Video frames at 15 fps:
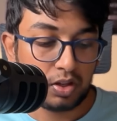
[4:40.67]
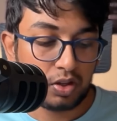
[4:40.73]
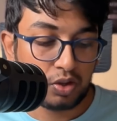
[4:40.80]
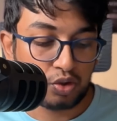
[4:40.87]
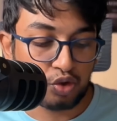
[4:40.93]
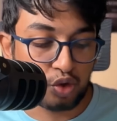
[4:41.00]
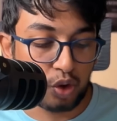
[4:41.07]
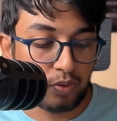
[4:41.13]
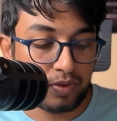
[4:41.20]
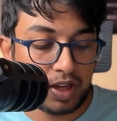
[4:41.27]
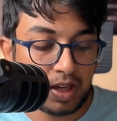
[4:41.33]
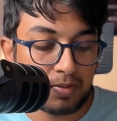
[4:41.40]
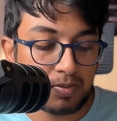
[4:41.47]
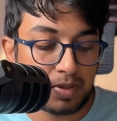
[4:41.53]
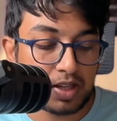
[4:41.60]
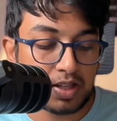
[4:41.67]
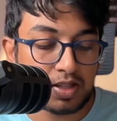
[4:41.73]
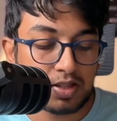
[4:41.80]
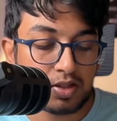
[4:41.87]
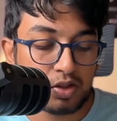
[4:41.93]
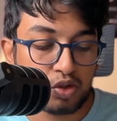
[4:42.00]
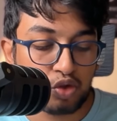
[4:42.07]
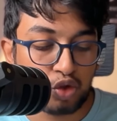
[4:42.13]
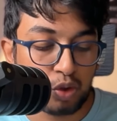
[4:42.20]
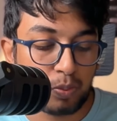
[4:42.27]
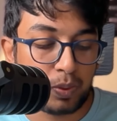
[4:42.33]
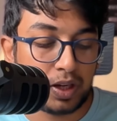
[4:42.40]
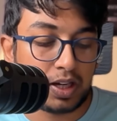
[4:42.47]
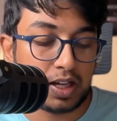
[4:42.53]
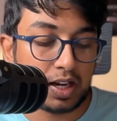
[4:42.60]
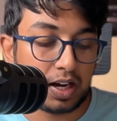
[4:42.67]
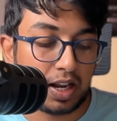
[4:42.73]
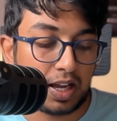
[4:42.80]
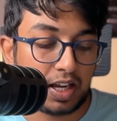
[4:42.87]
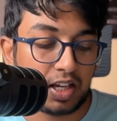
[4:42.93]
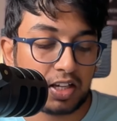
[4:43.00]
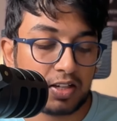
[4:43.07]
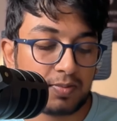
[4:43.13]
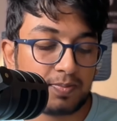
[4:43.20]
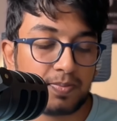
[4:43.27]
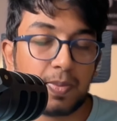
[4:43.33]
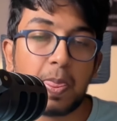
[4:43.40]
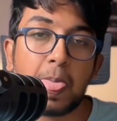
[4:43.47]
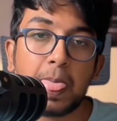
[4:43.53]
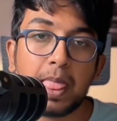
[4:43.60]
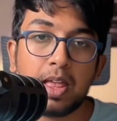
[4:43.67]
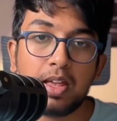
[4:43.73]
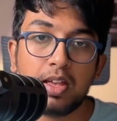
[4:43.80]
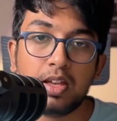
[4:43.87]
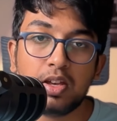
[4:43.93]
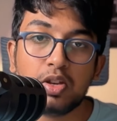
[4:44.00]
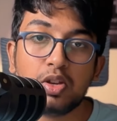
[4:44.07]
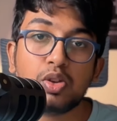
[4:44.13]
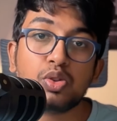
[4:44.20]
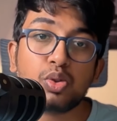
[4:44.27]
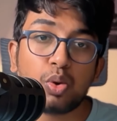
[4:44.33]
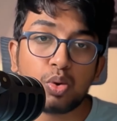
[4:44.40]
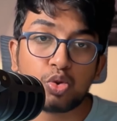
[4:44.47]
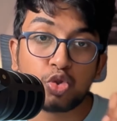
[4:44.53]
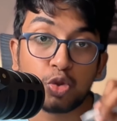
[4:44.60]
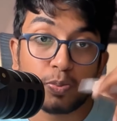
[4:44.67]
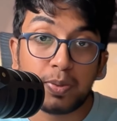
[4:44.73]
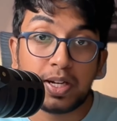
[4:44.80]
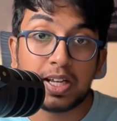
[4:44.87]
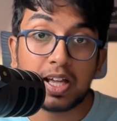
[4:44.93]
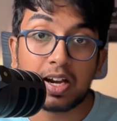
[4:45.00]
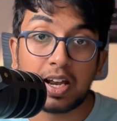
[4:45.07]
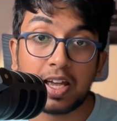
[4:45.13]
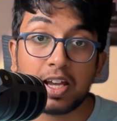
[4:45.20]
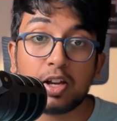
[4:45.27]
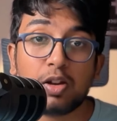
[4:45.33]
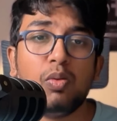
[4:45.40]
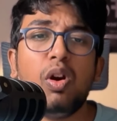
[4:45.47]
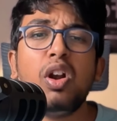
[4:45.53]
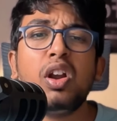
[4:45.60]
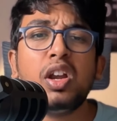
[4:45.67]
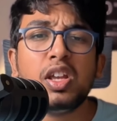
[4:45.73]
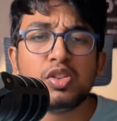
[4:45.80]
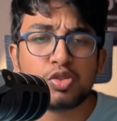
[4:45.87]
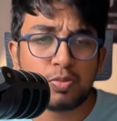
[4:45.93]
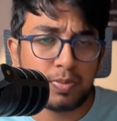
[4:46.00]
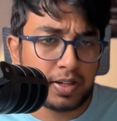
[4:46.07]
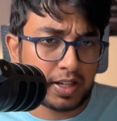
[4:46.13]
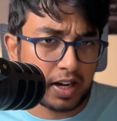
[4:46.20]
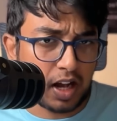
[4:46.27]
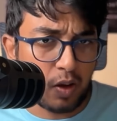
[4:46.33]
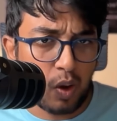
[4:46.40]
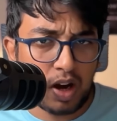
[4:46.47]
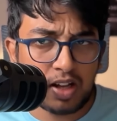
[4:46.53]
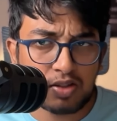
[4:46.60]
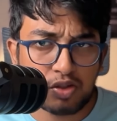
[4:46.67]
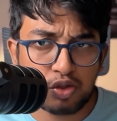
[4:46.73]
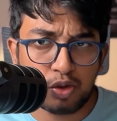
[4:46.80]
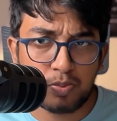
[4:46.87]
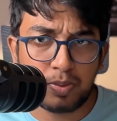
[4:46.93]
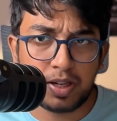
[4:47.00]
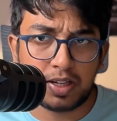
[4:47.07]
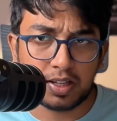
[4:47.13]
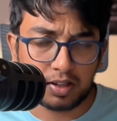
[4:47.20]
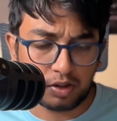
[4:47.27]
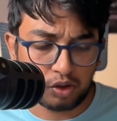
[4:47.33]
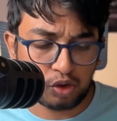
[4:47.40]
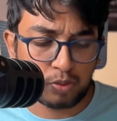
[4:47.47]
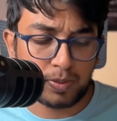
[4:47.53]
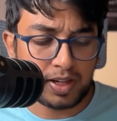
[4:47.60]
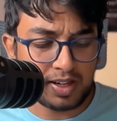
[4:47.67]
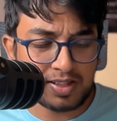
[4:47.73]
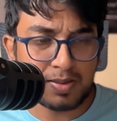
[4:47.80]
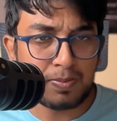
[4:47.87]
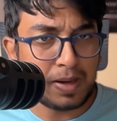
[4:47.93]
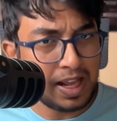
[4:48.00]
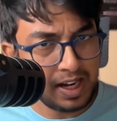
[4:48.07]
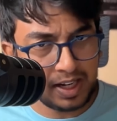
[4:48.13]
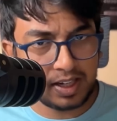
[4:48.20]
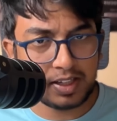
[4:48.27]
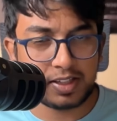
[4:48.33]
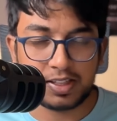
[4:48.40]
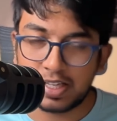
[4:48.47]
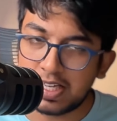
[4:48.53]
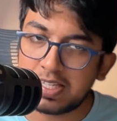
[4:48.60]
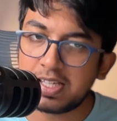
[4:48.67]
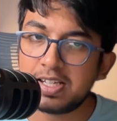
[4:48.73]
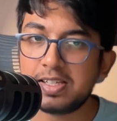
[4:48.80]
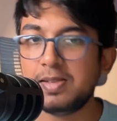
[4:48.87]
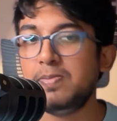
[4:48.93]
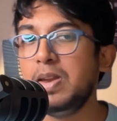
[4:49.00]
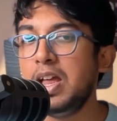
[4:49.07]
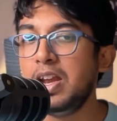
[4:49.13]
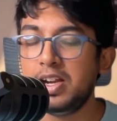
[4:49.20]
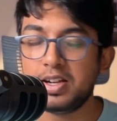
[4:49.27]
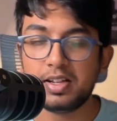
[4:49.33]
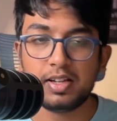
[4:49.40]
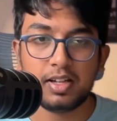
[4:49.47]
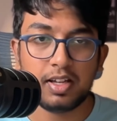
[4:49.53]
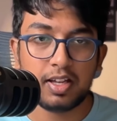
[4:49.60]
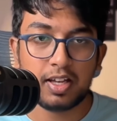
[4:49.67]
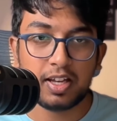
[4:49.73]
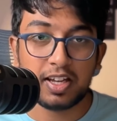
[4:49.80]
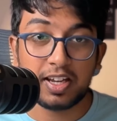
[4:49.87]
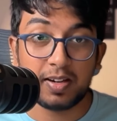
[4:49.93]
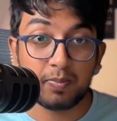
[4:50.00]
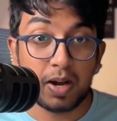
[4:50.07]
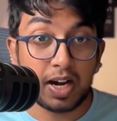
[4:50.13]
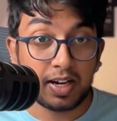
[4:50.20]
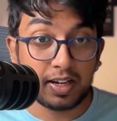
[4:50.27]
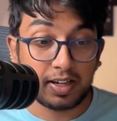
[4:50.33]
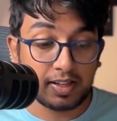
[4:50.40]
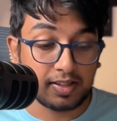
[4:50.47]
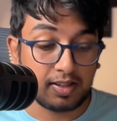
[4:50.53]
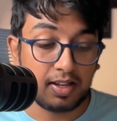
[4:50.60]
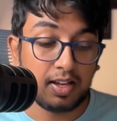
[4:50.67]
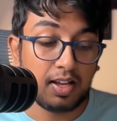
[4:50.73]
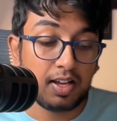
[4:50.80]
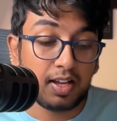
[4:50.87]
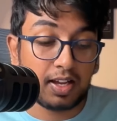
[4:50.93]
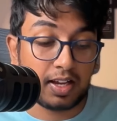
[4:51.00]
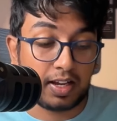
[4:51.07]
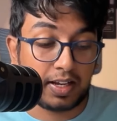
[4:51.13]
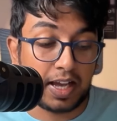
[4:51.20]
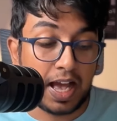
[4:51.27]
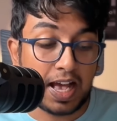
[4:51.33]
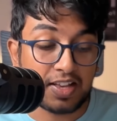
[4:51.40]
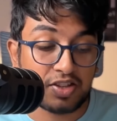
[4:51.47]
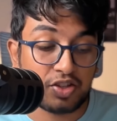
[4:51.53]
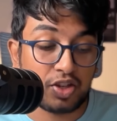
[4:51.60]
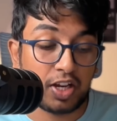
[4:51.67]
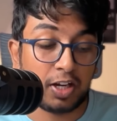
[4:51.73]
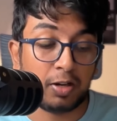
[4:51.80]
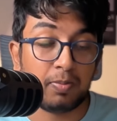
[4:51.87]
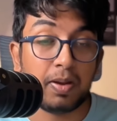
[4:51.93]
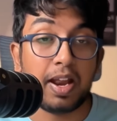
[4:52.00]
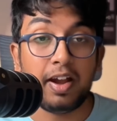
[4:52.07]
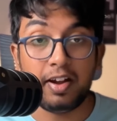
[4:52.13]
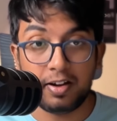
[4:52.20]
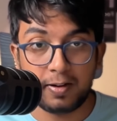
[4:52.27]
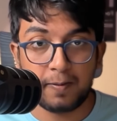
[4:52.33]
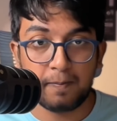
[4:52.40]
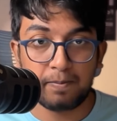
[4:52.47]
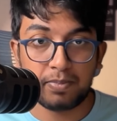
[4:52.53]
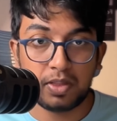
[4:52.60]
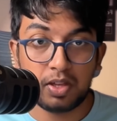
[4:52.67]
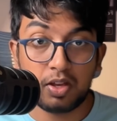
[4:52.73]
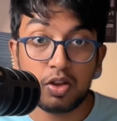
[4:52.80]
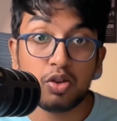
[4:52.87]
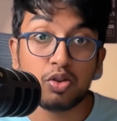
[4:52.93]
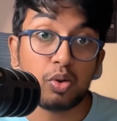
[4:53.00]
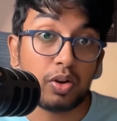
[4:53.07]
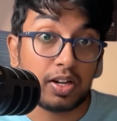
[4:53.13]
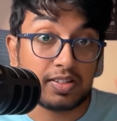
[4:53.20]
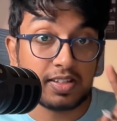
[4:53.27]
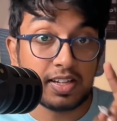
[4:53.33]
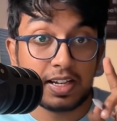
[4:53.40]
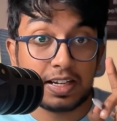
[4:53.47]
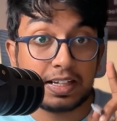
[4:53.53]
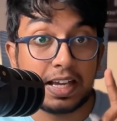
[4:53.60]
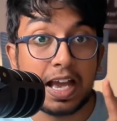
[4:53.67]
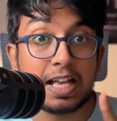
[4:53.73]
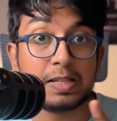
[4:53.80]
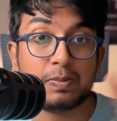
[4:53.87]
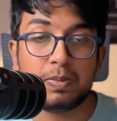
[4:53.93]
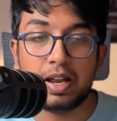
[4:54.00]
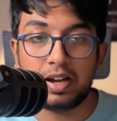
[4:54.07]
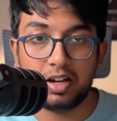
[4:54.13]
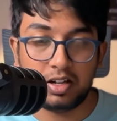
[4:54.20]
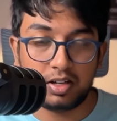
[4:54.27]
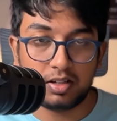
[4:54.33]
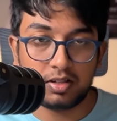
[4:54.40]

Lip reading: Jovian means Jupiter-like. So Jupiter-like, what is Jupiter? What is a Jupiter? Jupiter is a planet. Yes, it is a planet, but it is a gas giant planet. So it is a gas planet.